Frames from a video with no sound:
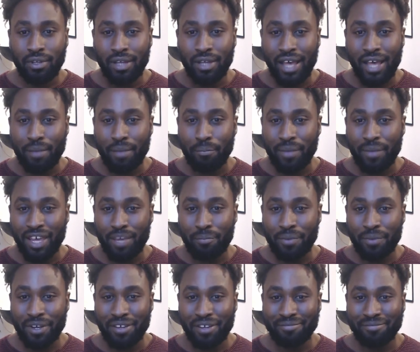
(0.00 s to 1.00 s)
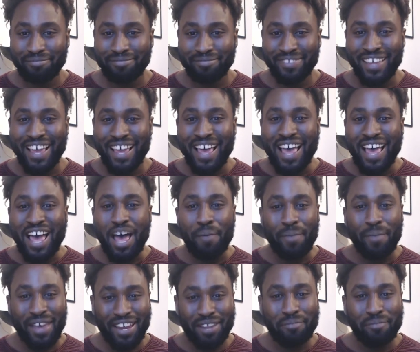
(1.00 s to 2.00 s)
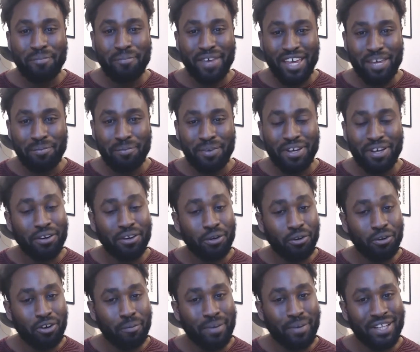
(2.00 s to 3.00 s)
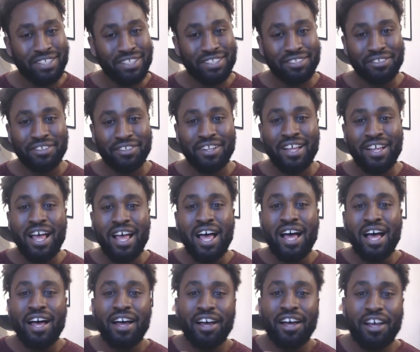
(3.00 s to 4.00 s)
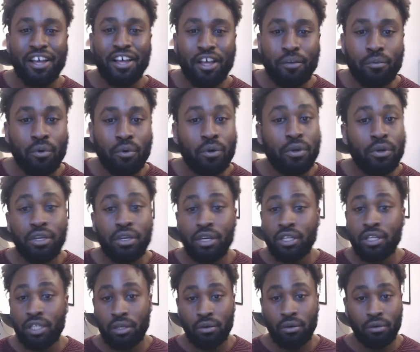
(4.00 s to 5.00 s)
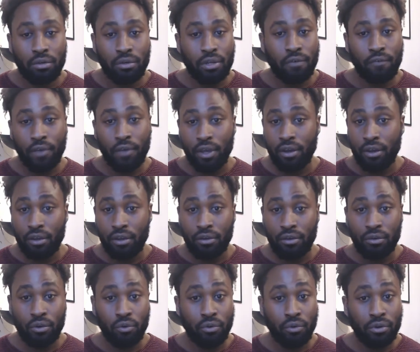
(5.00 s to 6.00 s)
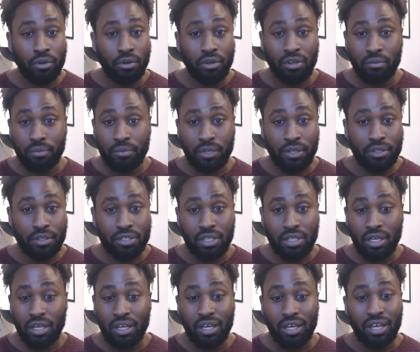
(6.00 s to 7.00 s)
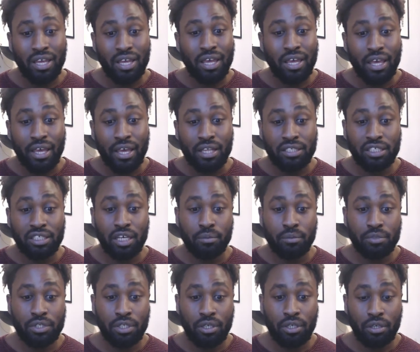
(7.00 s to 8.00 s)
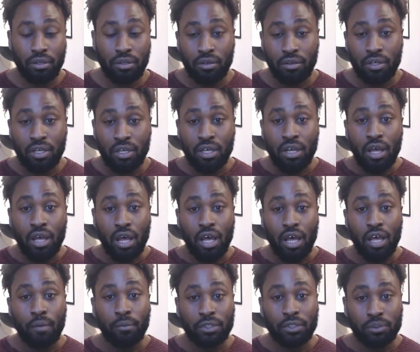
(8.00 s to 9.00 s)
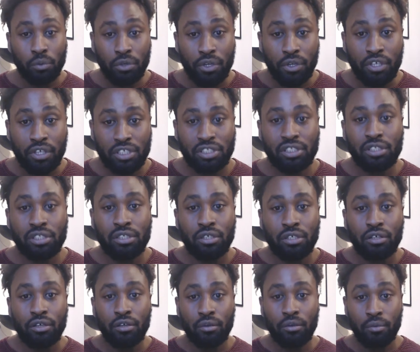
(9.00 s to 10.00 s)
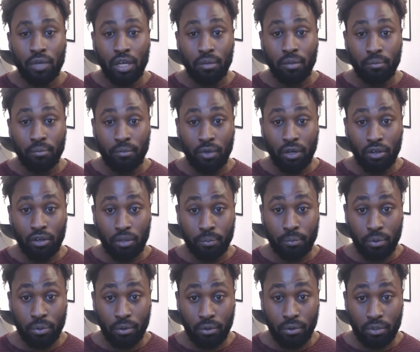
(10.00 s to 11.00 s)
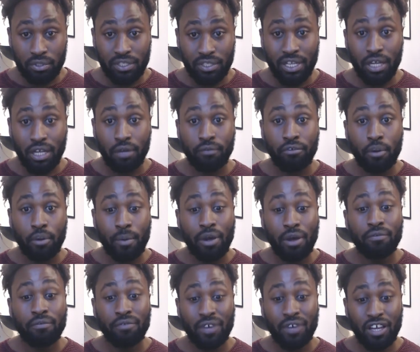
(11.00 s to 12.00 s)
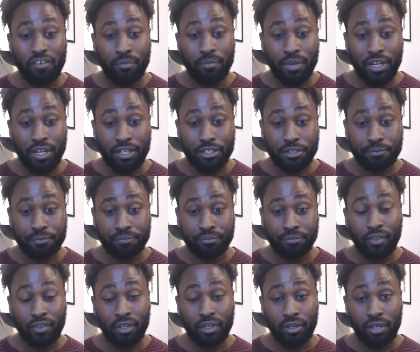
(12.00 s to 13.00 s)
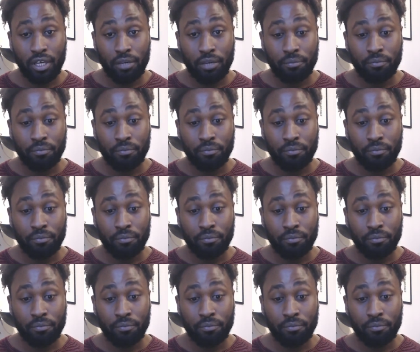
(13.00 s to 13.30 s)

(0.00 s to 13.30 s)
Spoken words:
and paper, a pen and paper or a pencil, or you can do it on your phone or on your computer. It's up to you. I just want you to, I'm going to pause now for about 5 minutes, okay?